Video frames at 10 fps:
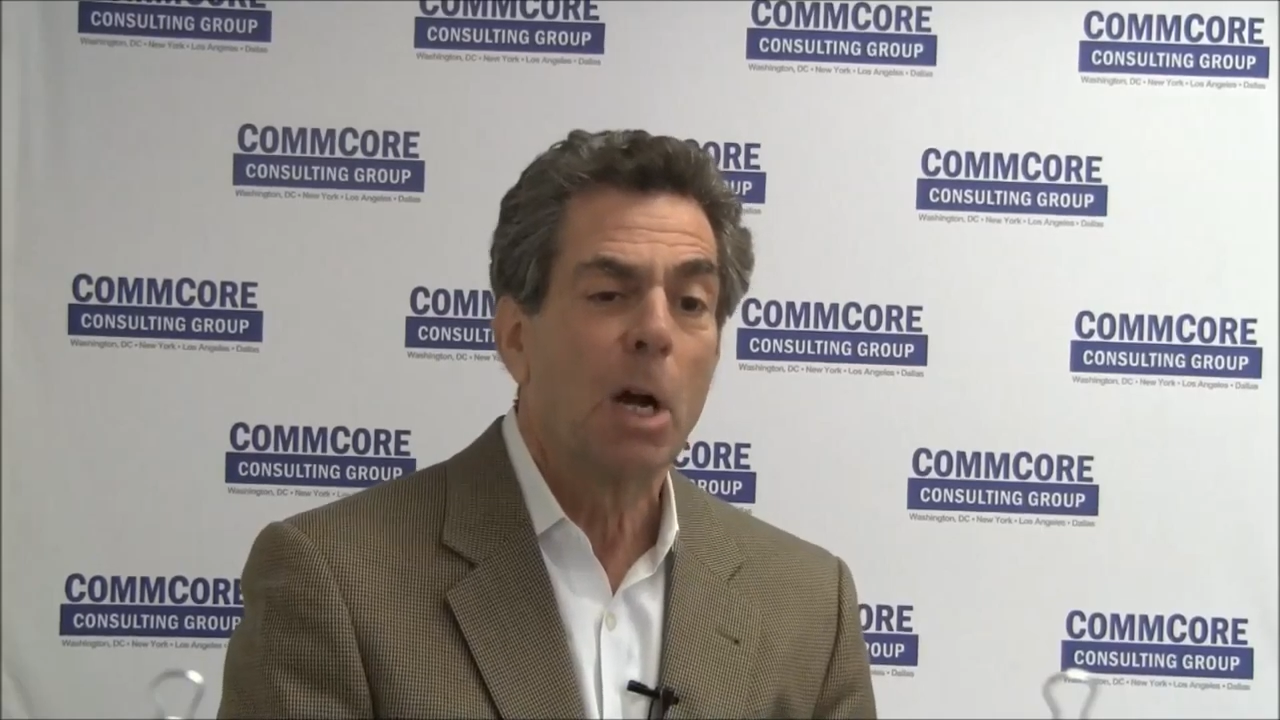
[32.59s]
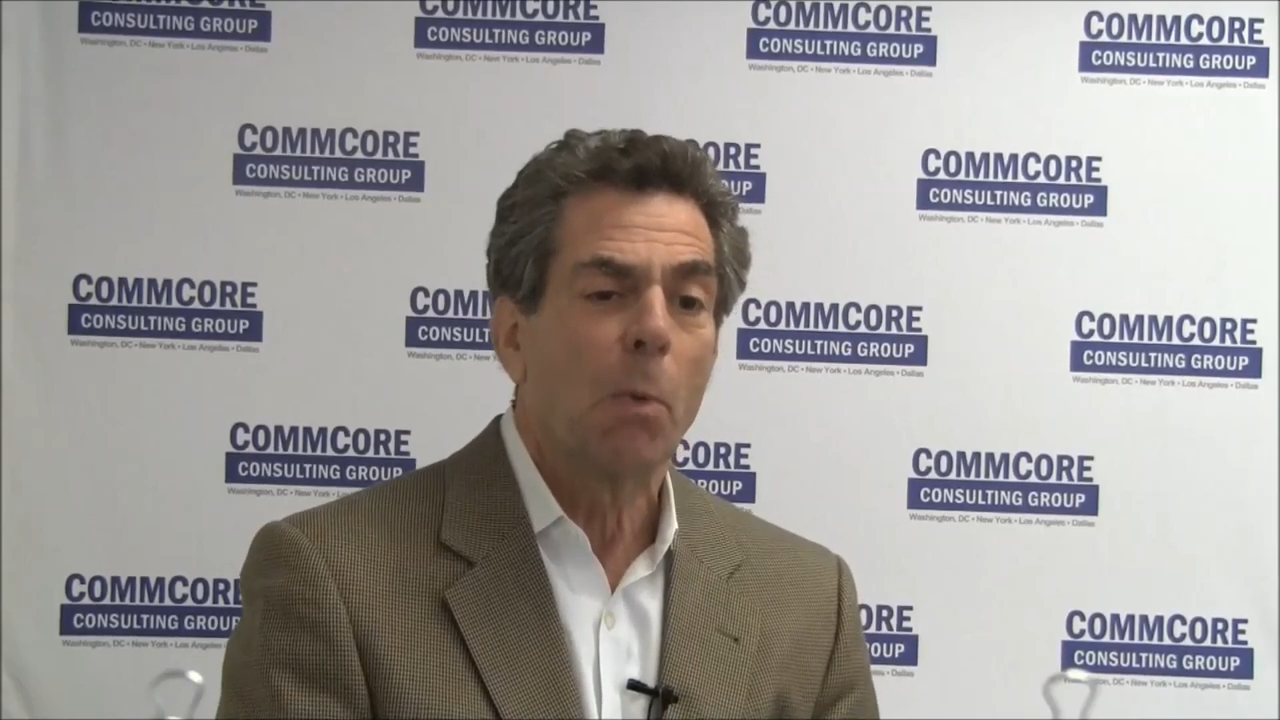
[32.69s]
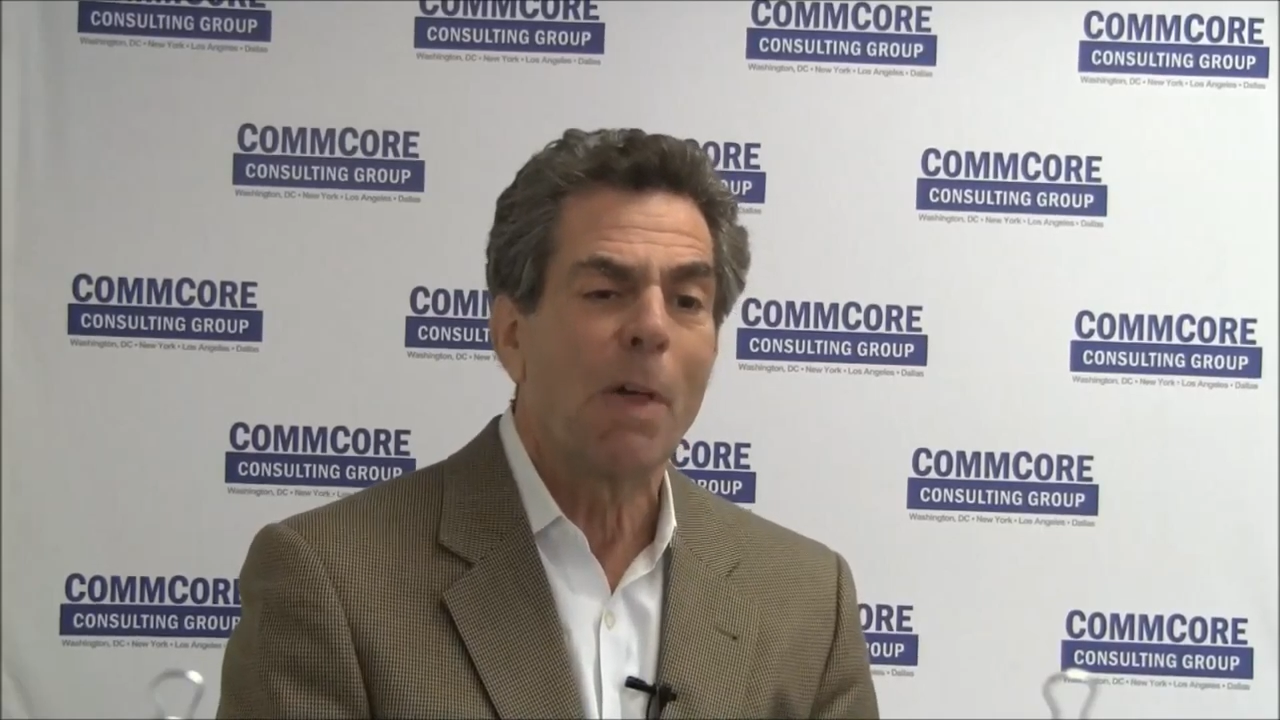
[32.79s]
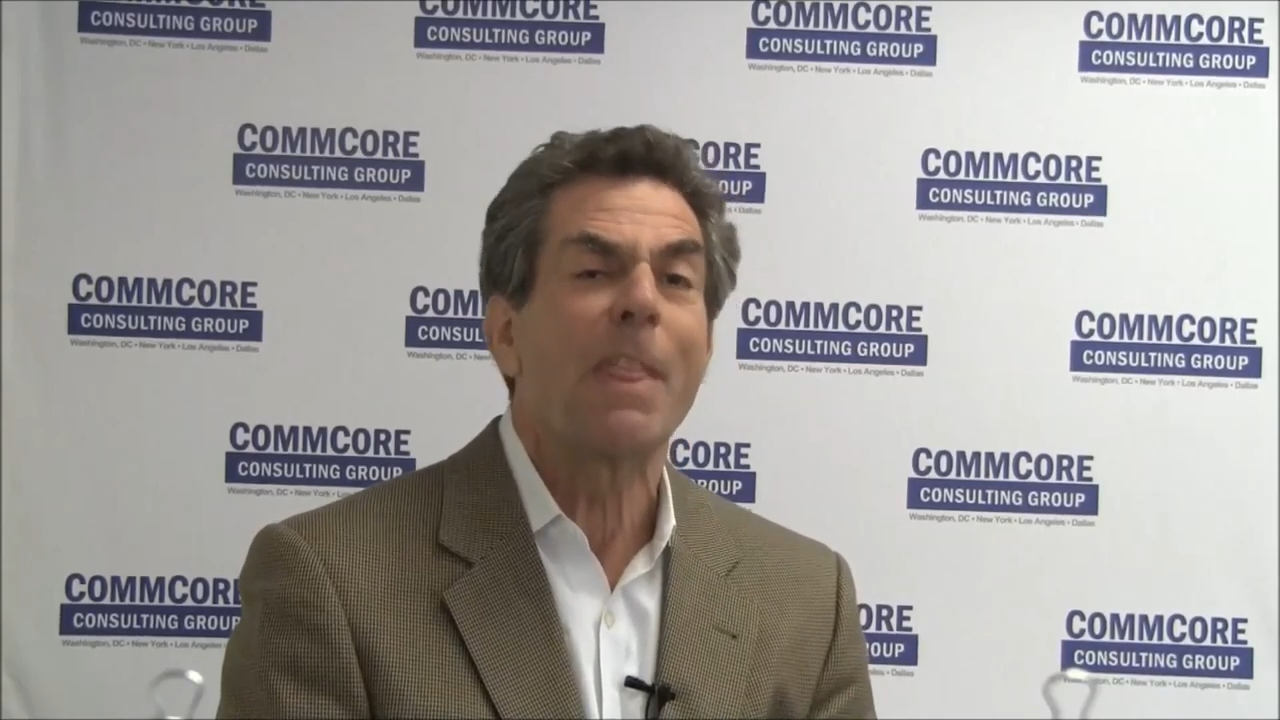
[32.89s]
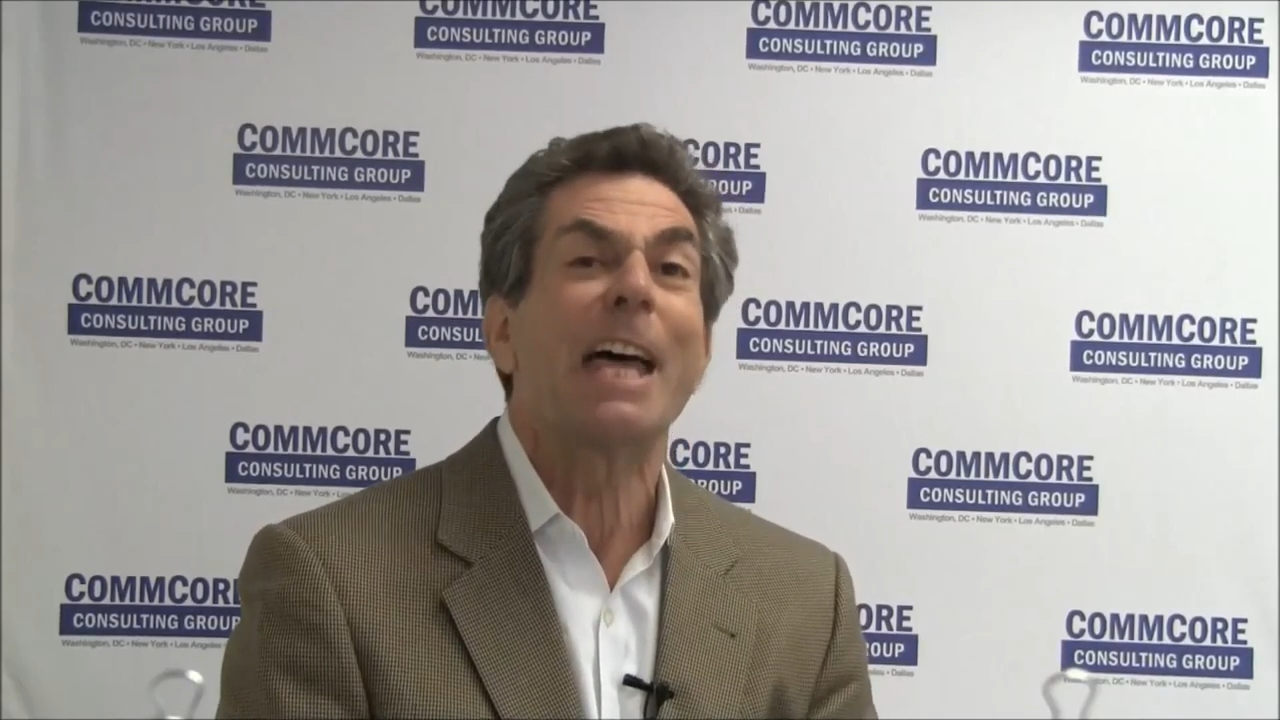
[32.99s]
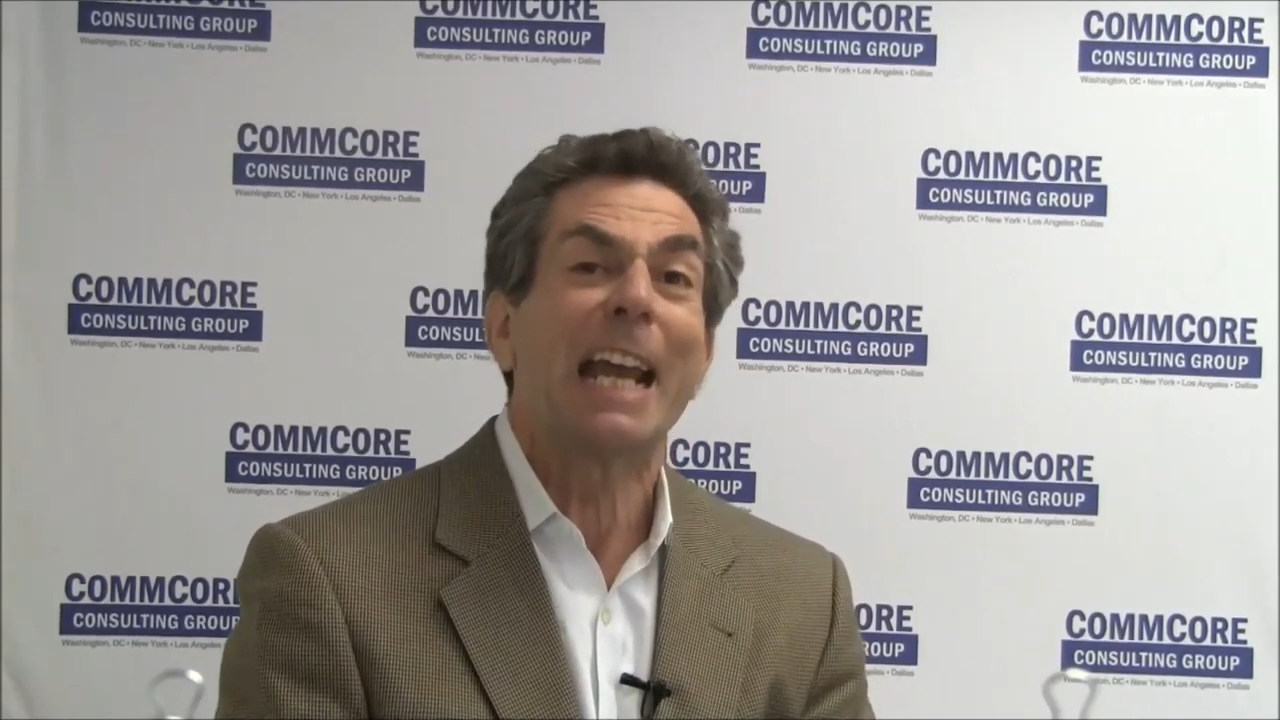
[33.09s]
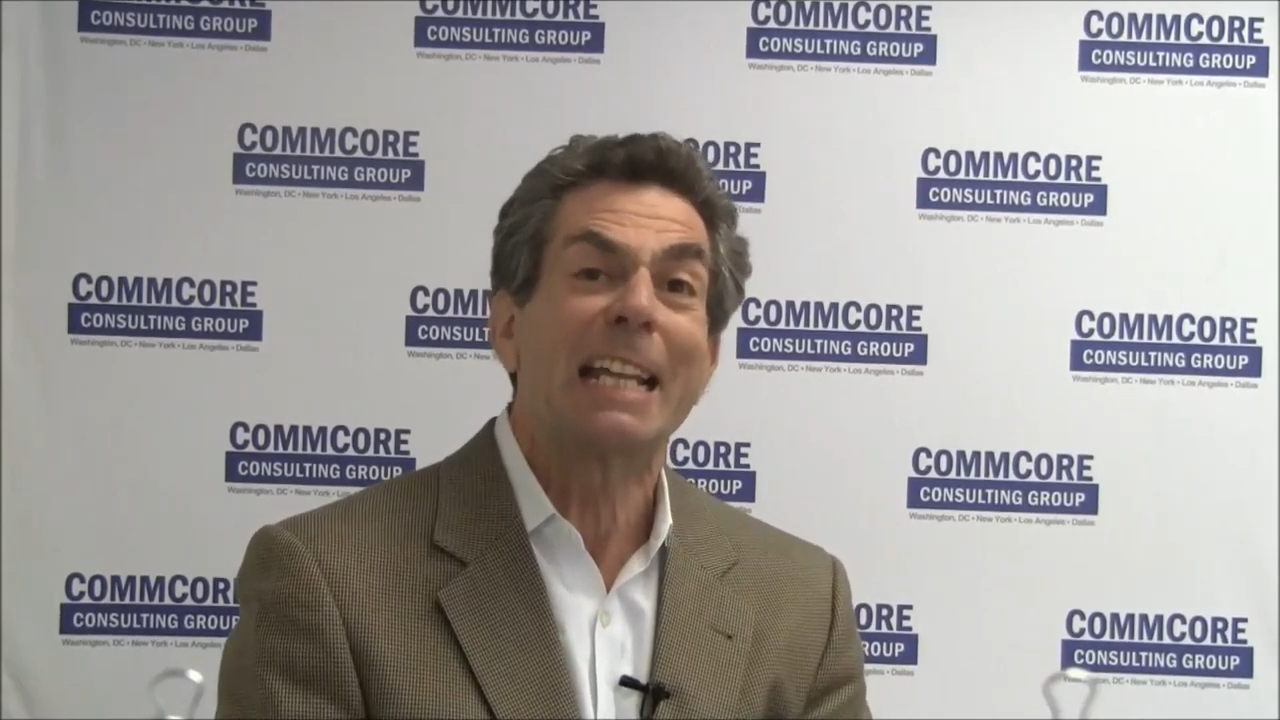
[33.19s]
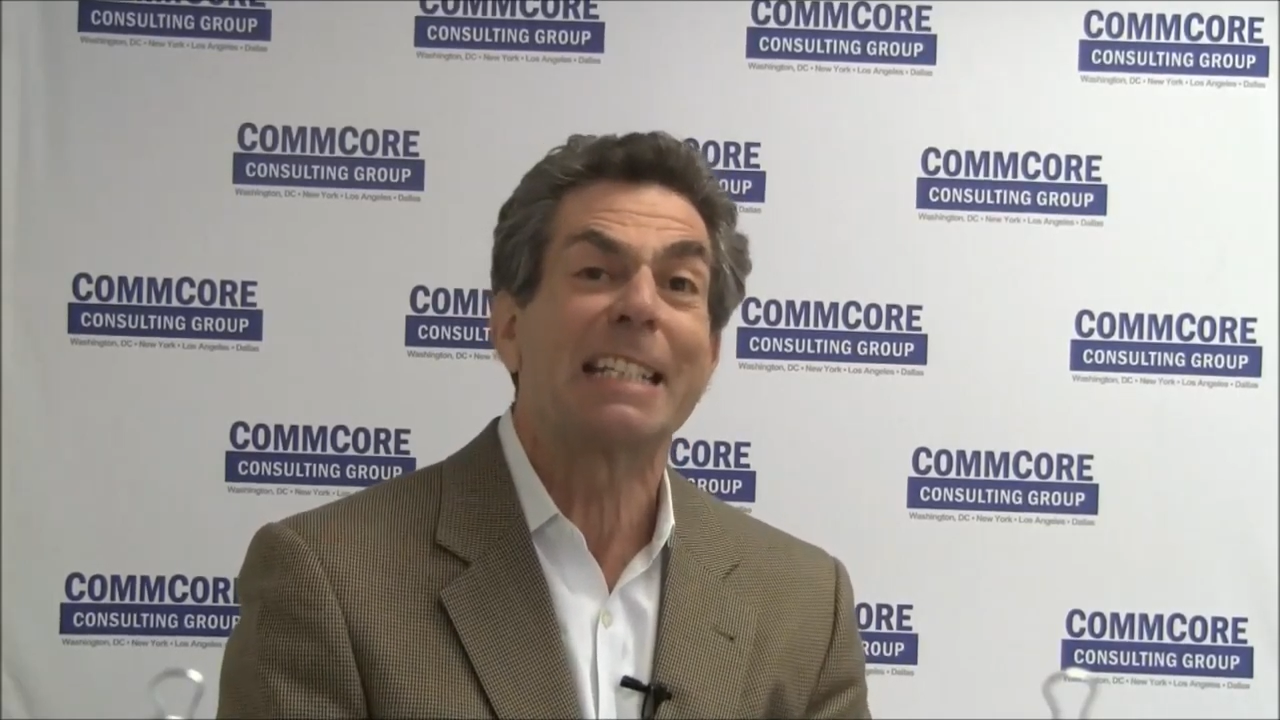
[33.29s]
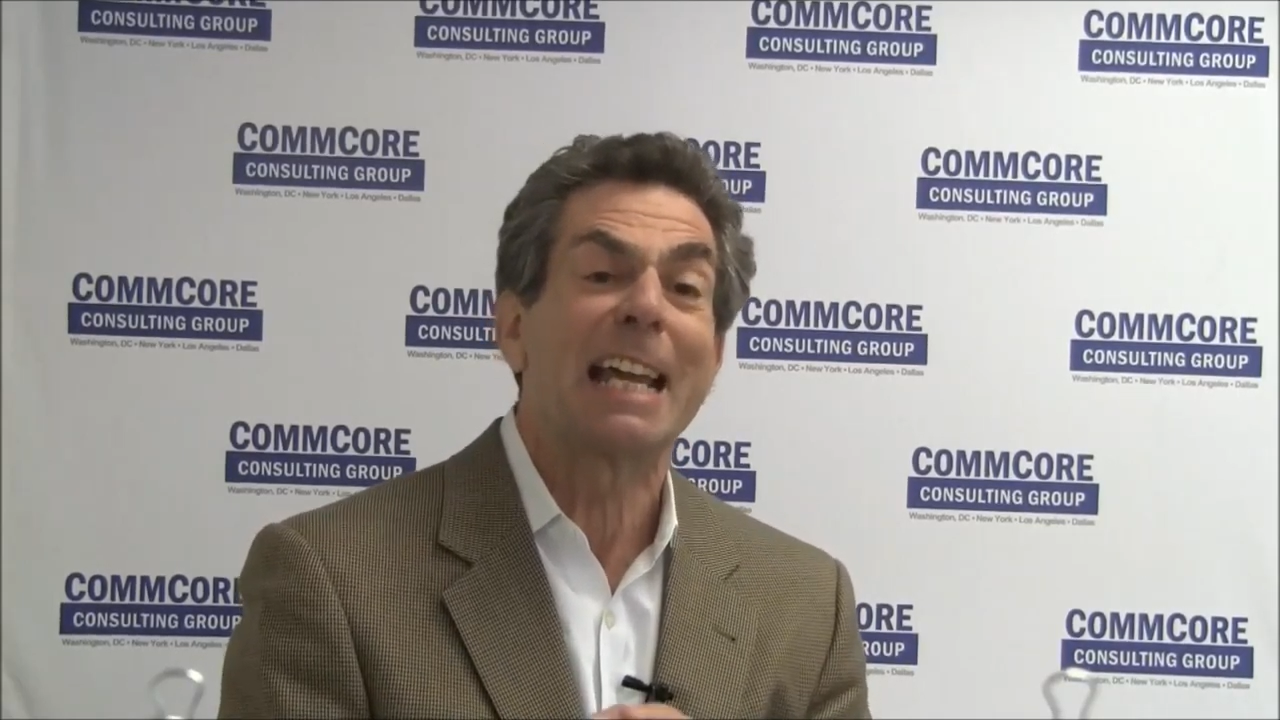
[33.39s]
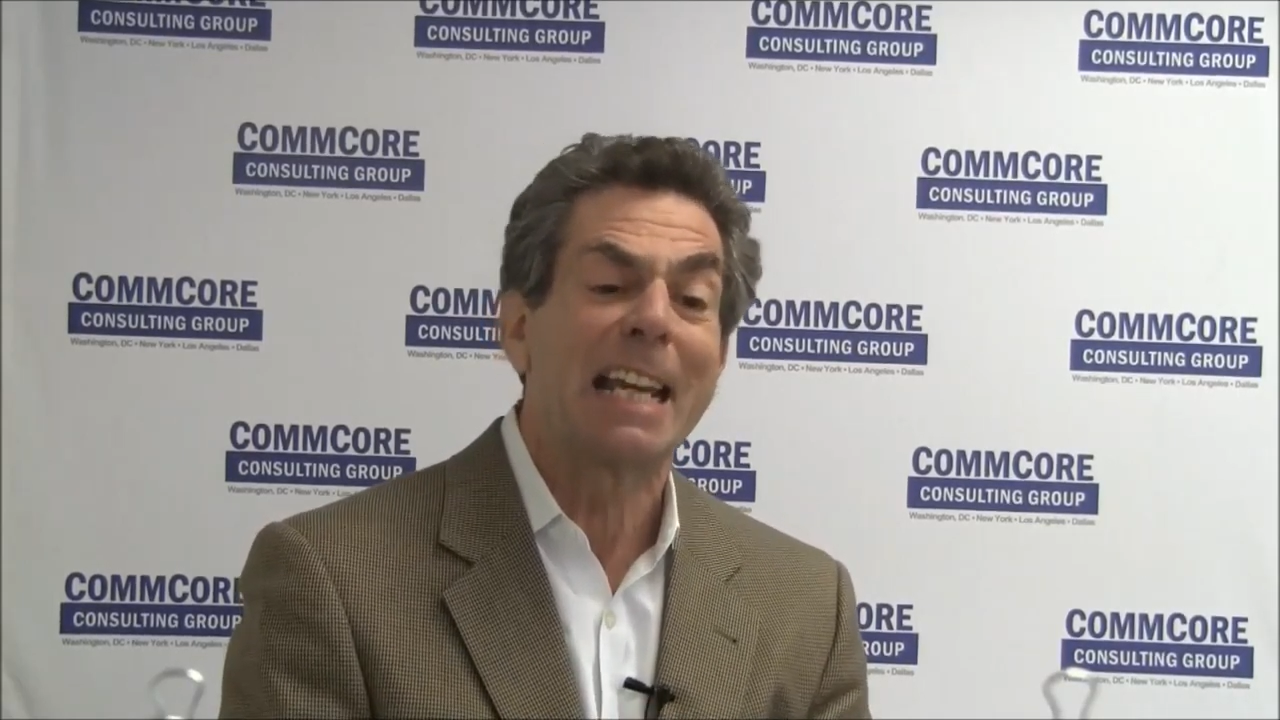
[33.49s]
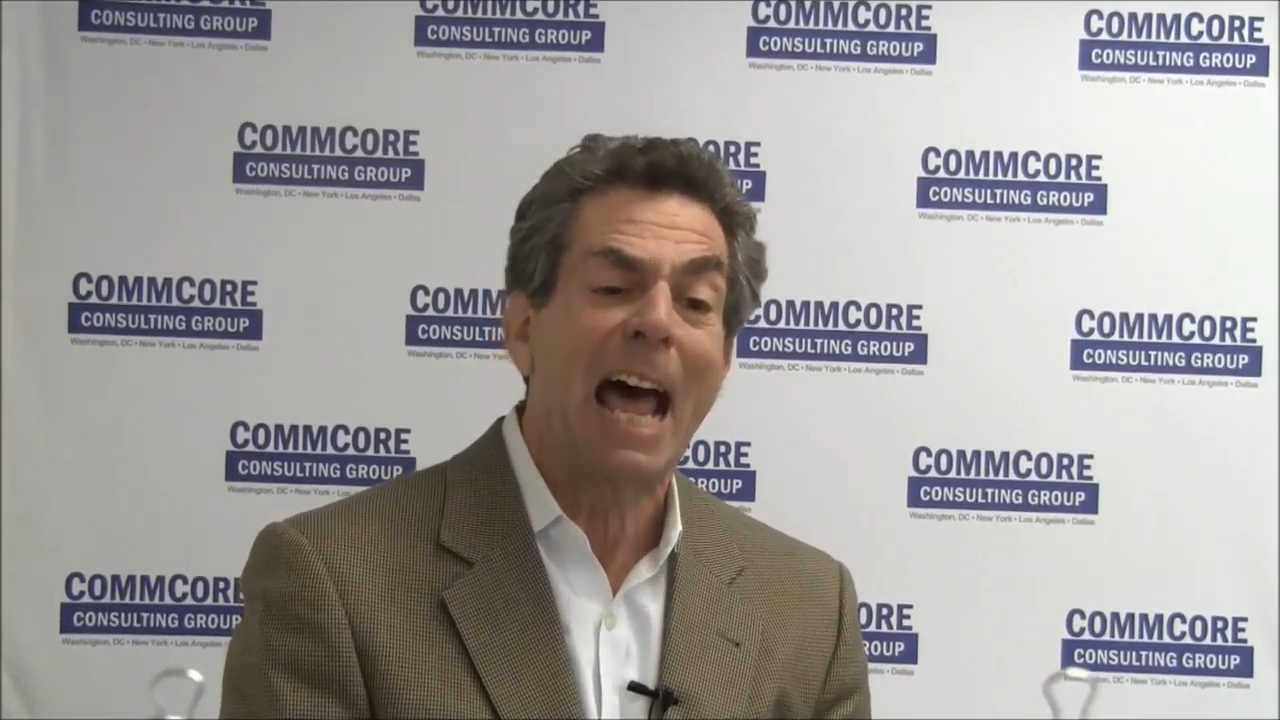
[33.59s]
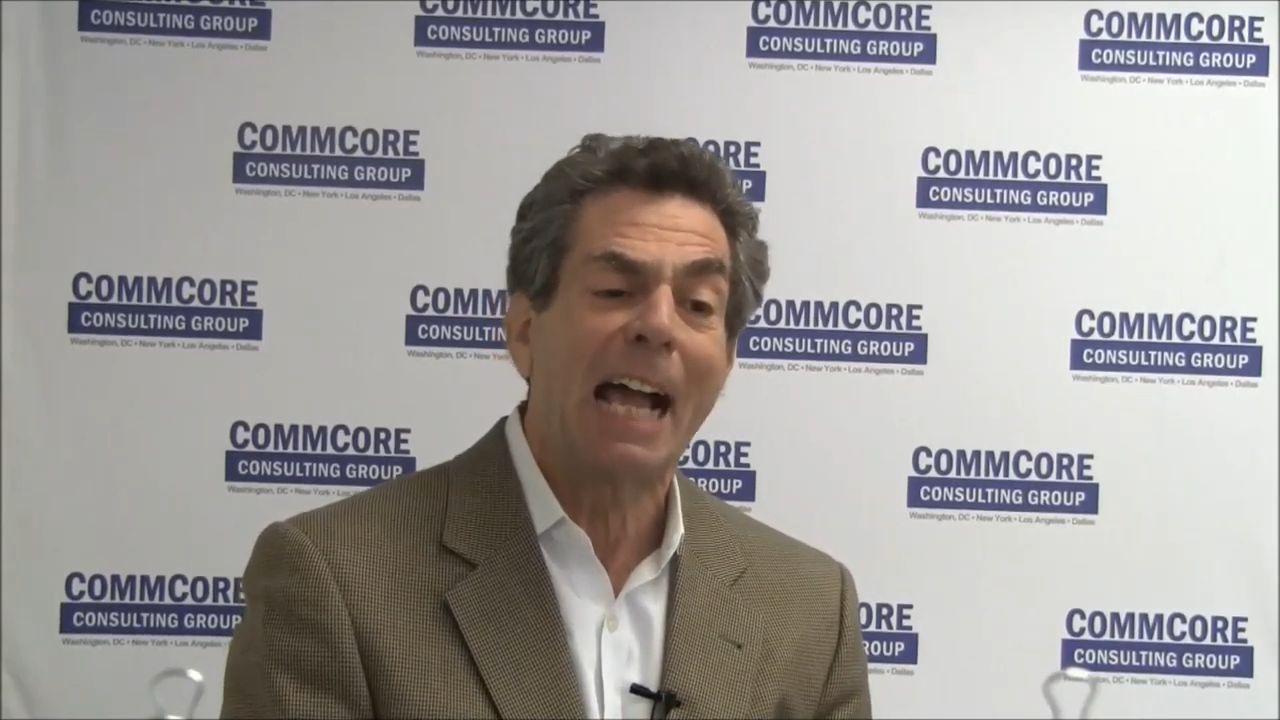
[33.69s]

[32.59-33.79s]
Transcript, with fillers: one that has had